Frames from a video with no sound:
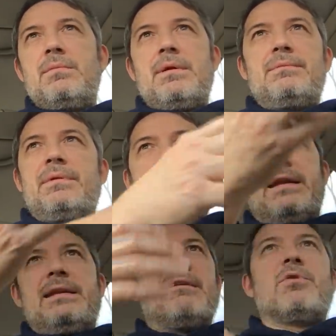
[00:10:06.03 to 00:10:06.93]
that,
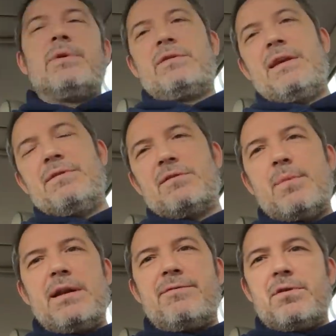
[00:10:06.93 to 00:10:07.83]
that he never received this
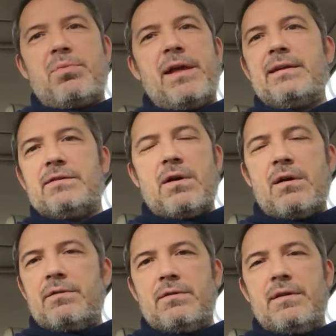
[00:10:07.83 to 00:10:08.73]
money for the Plague
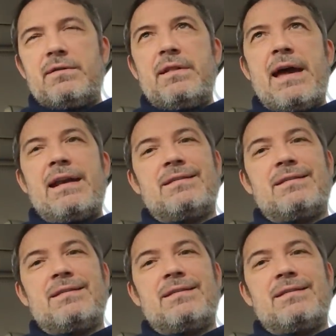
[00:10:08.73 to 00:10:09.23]
guitars and this and that.